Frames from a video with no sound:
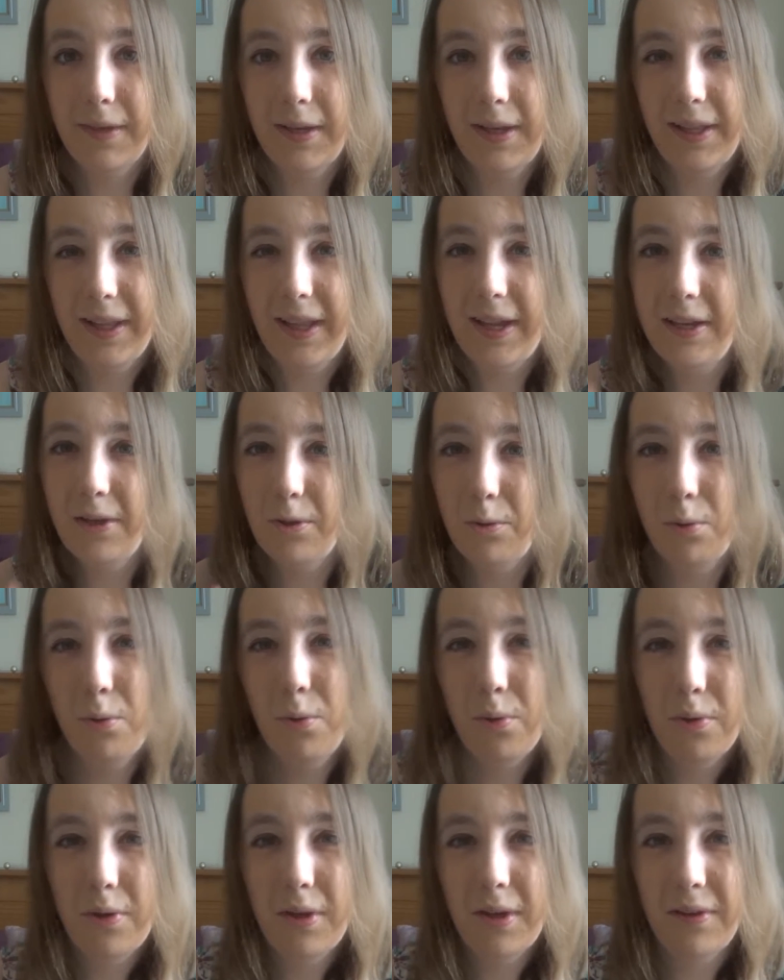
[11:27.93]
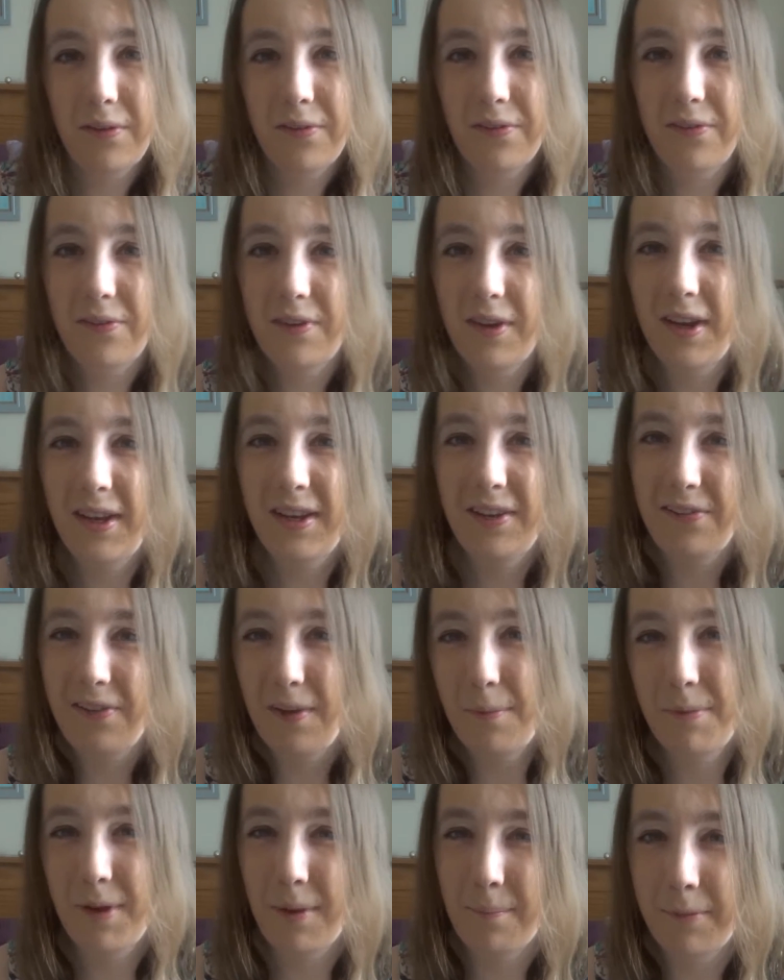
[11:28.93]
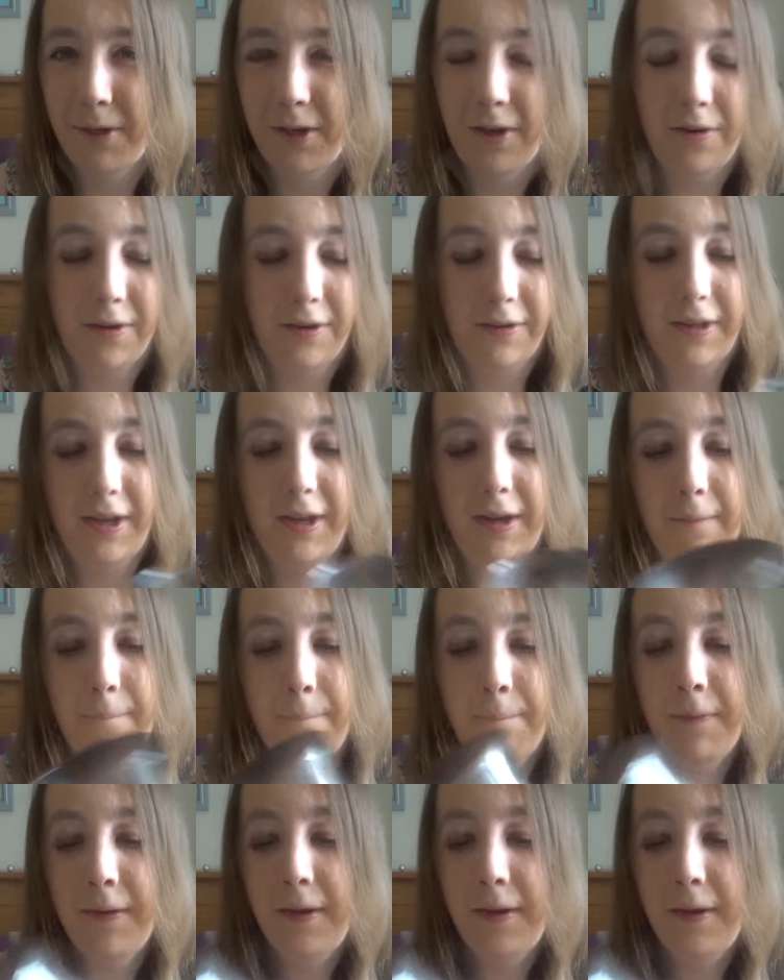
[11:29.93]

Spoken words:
late August, early September kind of thing.